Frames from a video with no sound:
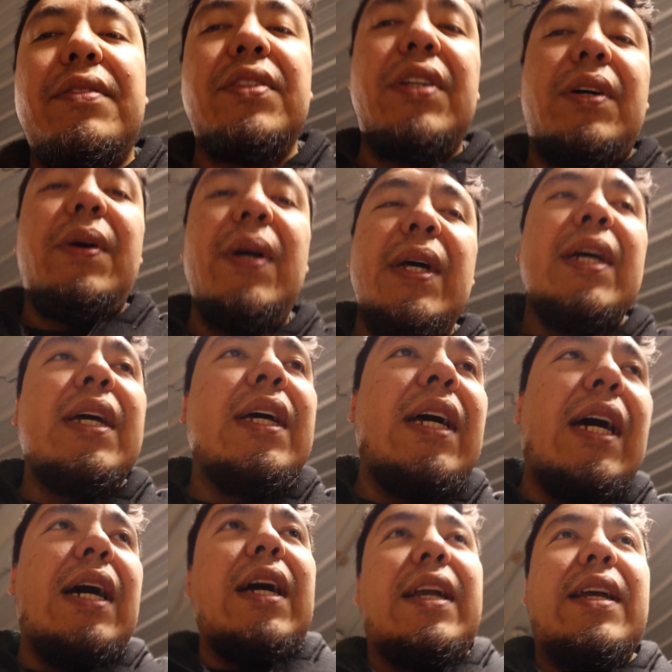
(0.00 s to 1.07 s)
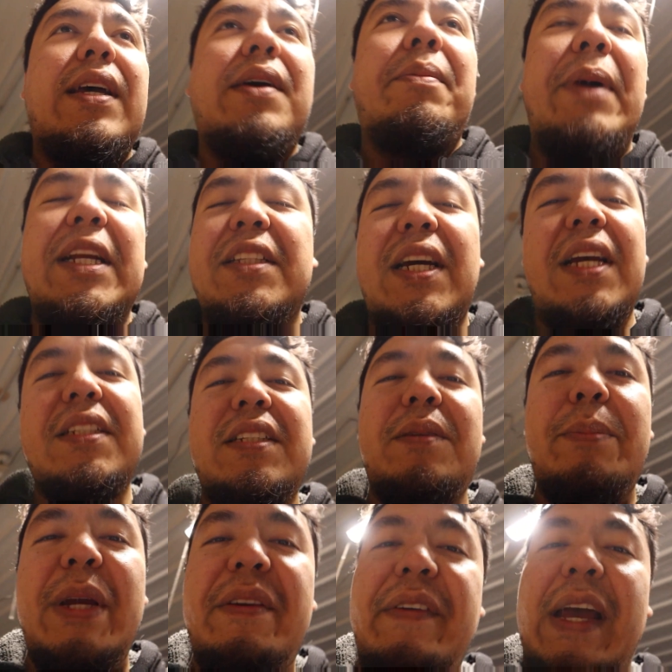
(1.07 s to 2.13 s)
So Mike Tyson,
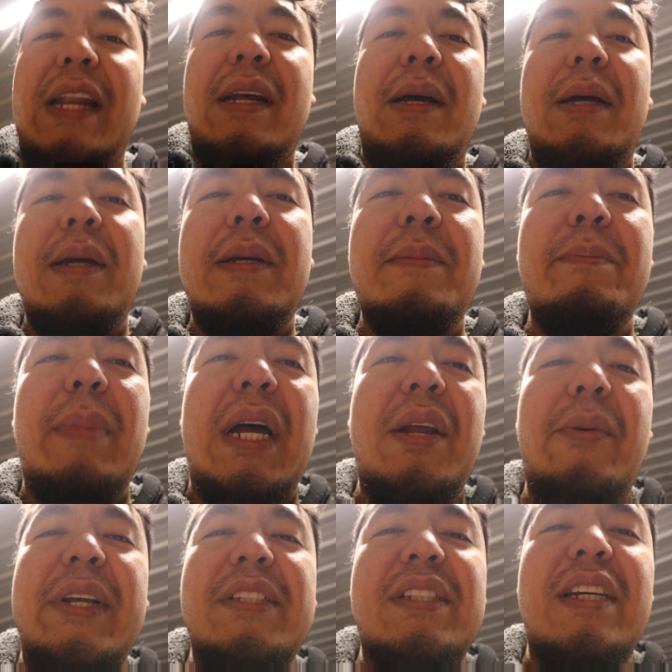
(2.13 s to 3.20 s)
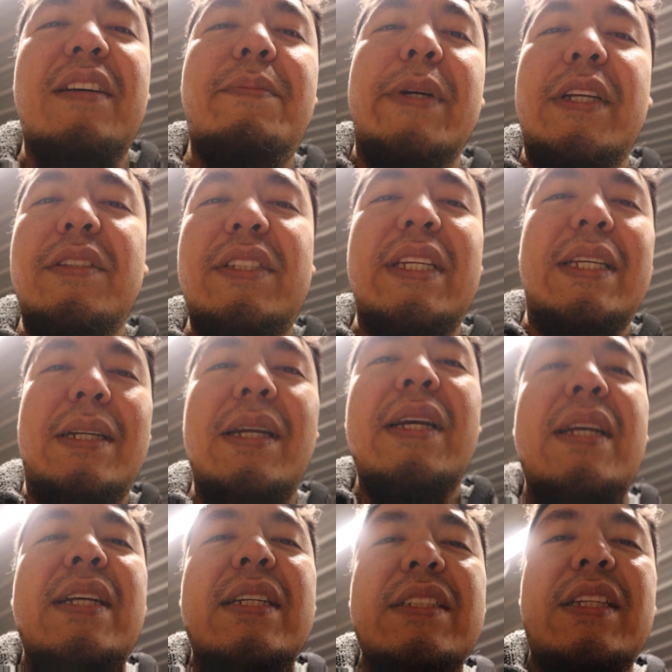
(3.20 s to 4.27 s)
big fan of body weight stuff, but you see him
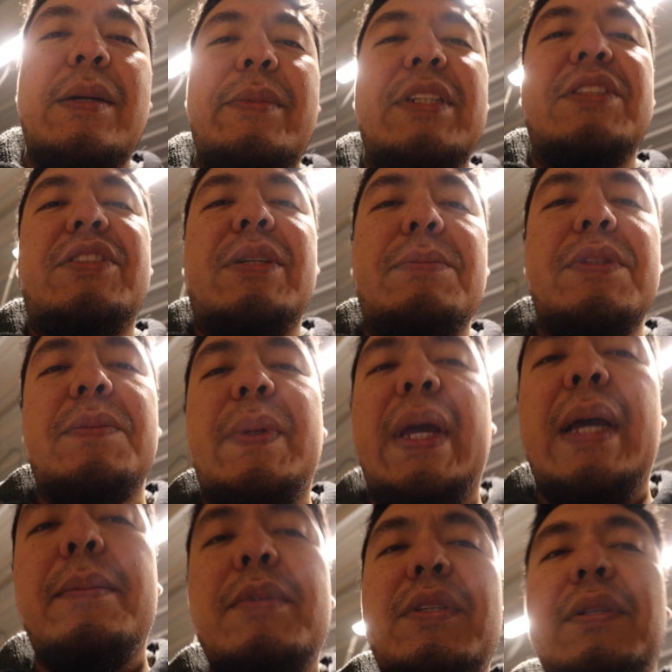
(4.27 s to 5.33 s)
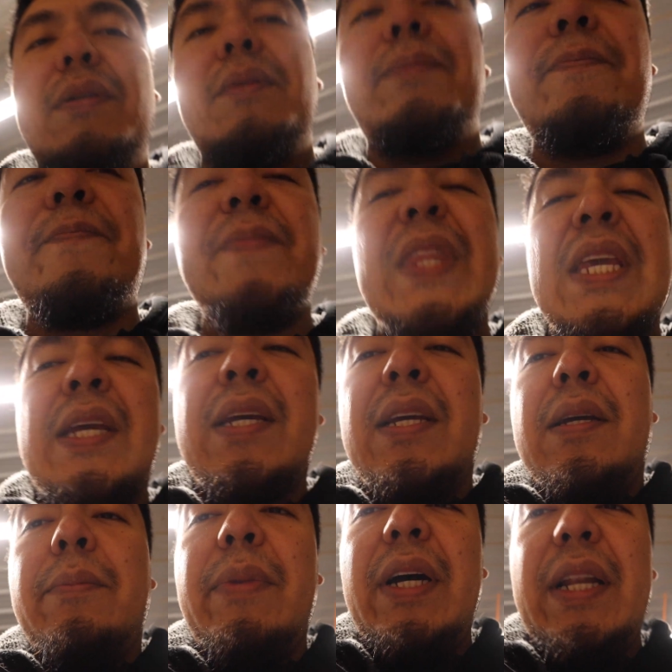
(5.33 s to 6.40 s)
in the gym sometimes. So,
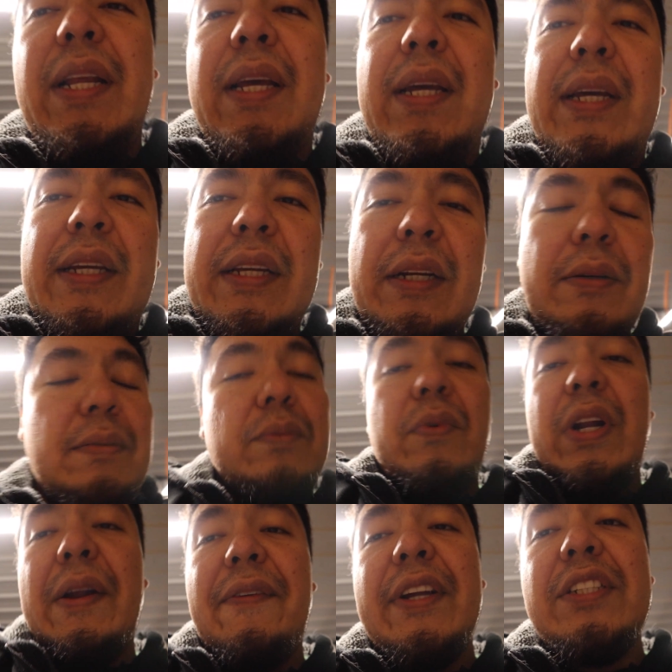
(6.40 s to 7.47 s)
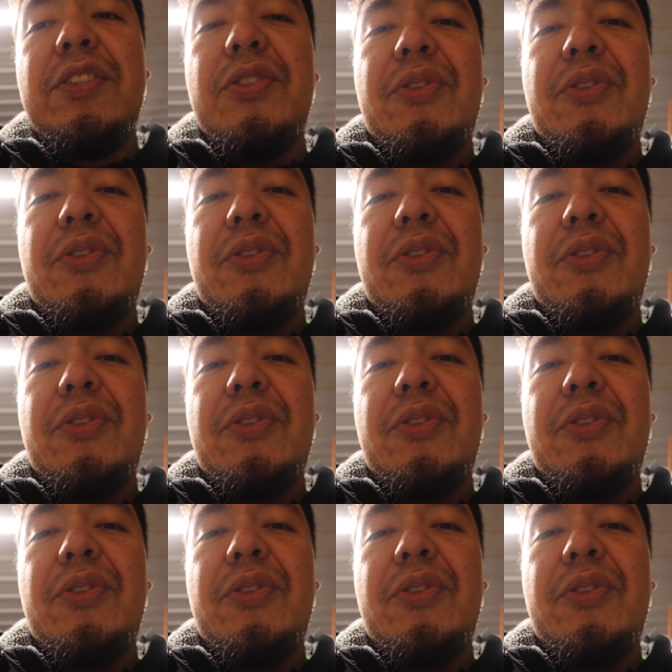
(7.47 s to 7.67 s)
but you know, whatever gets you